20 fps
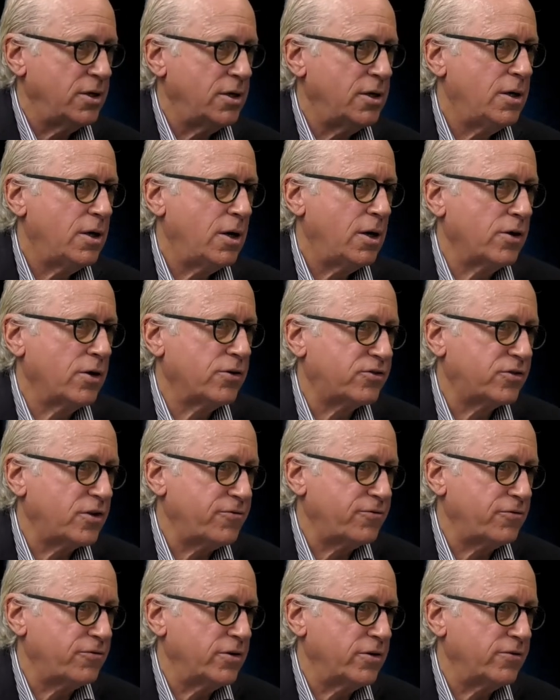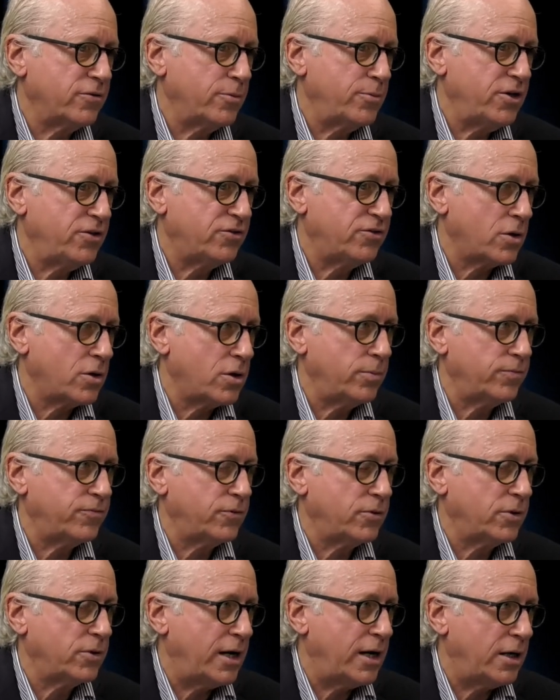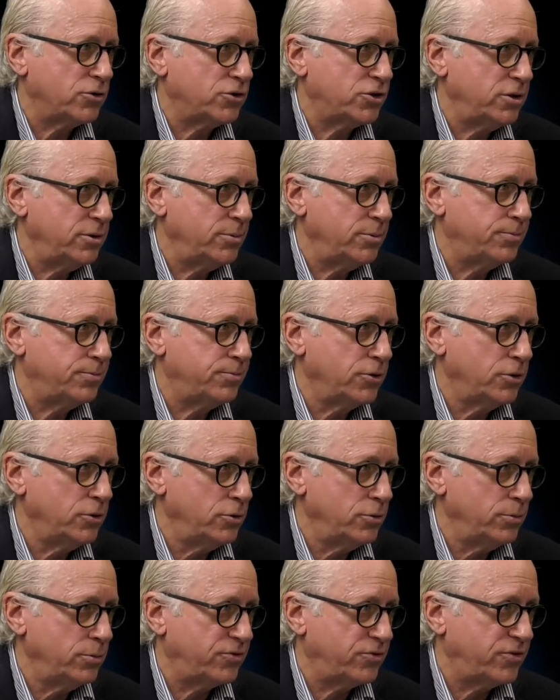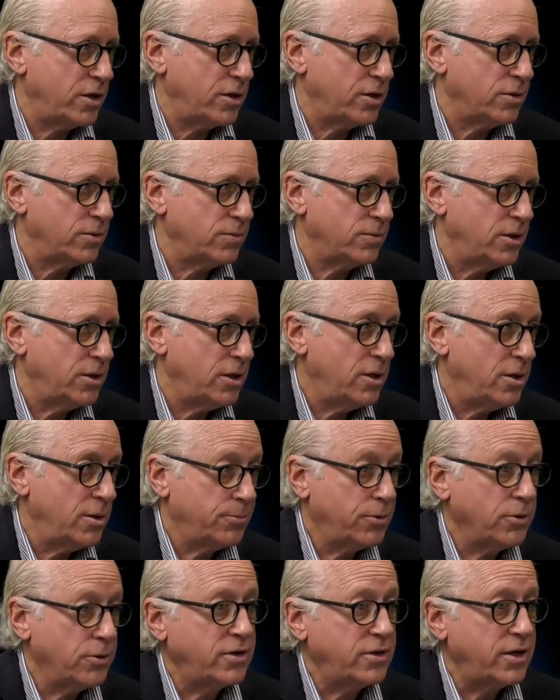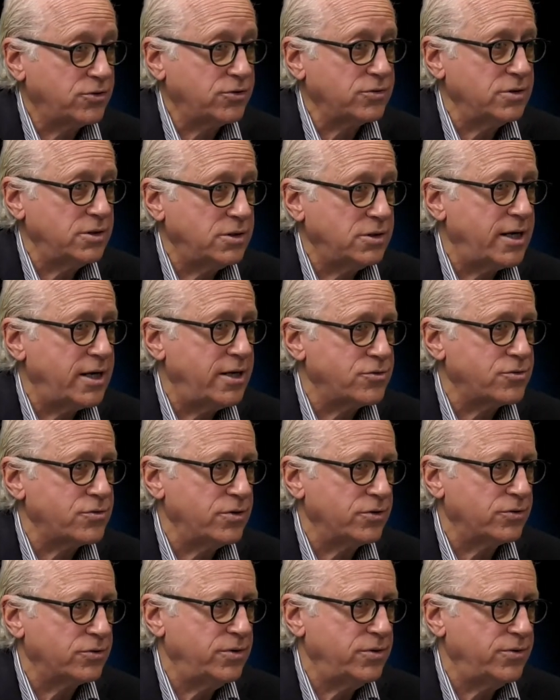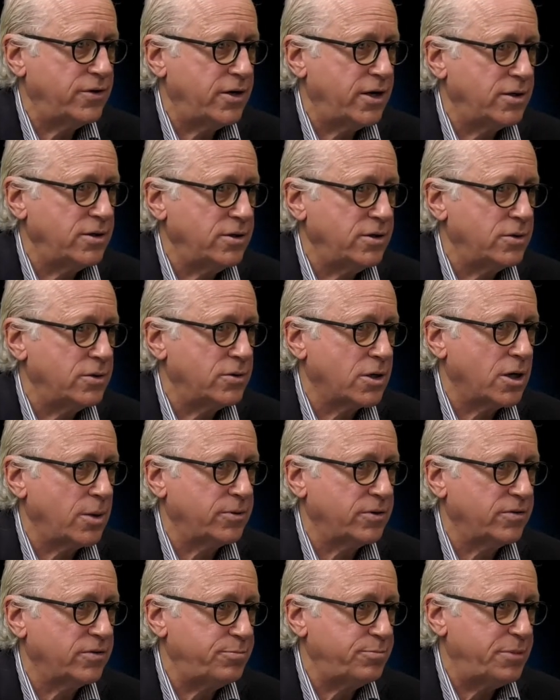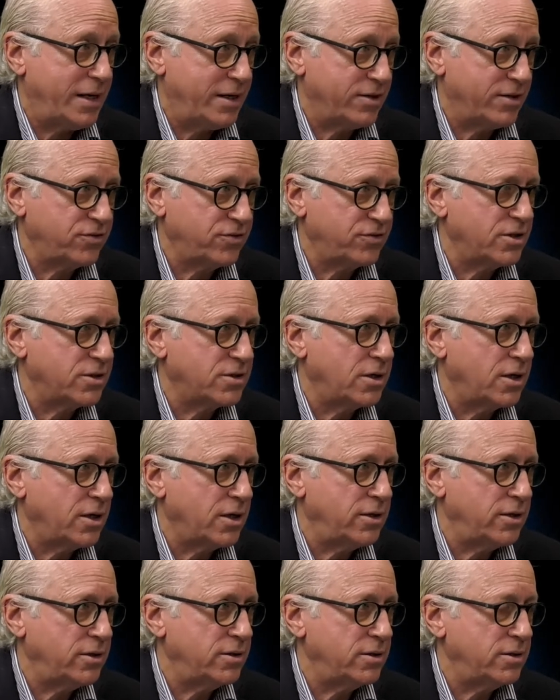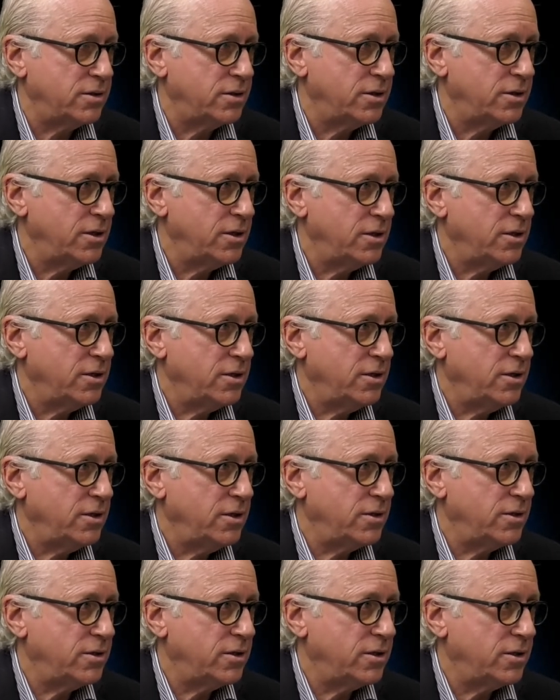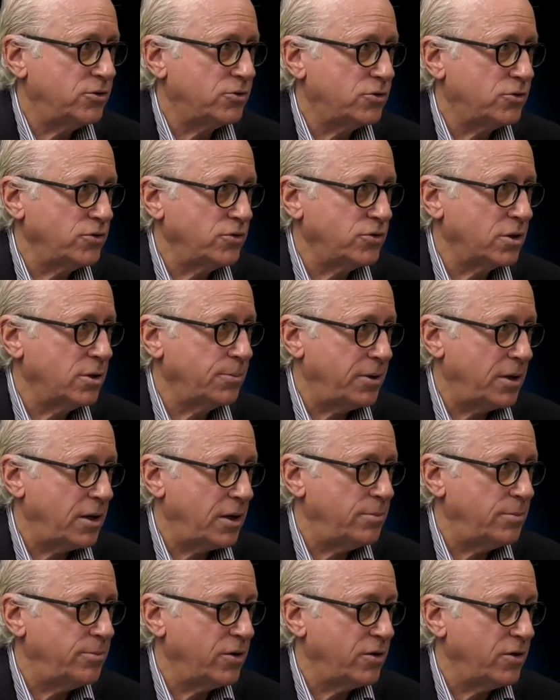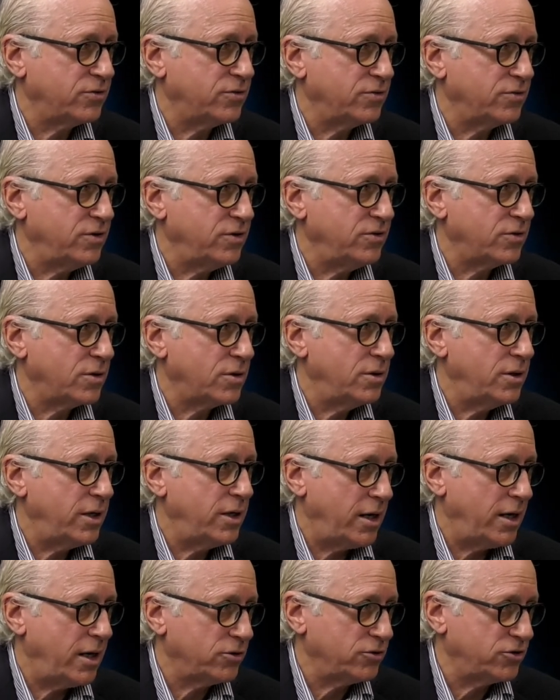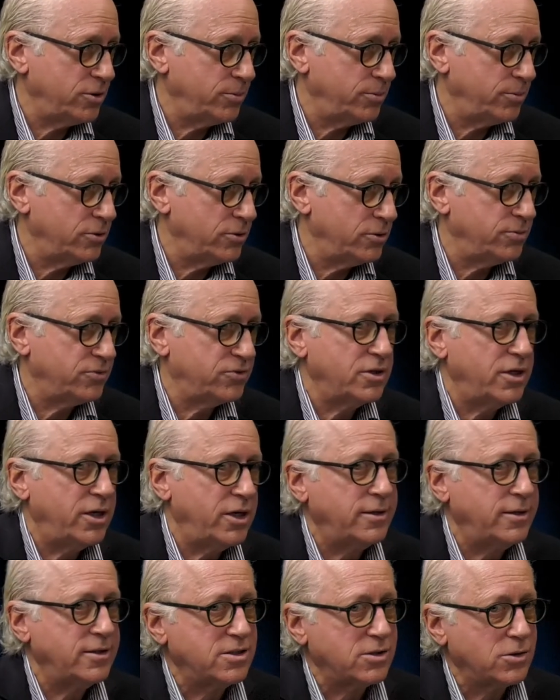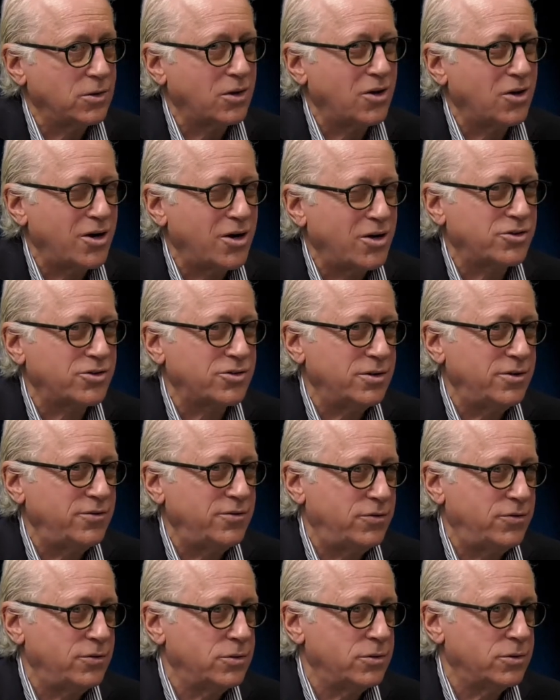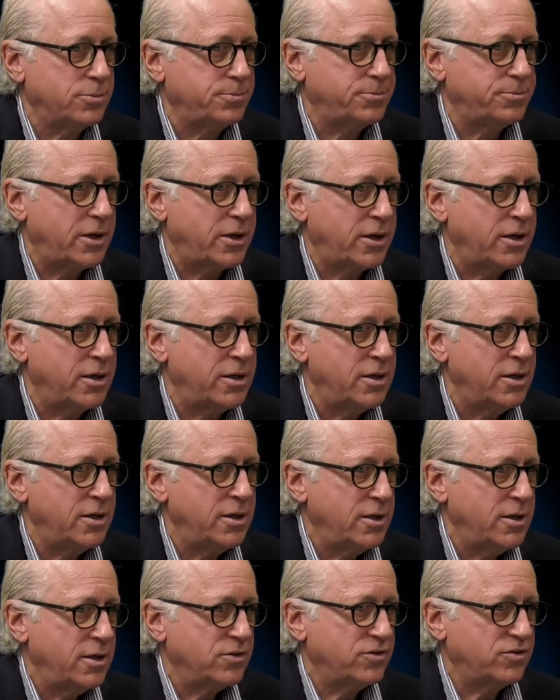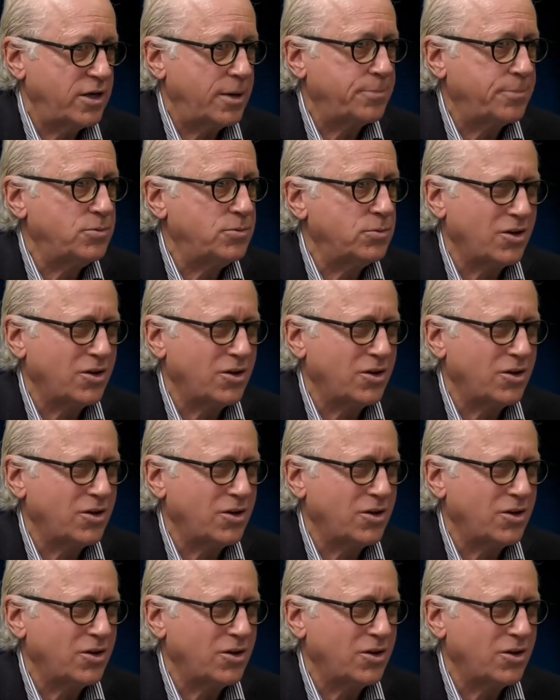are suffering from these harmful algae blooms that are potentially dangerous. We've had, a couple of pets that died in Georgica Pond because of these algae blooms, and they're largely fueled by septic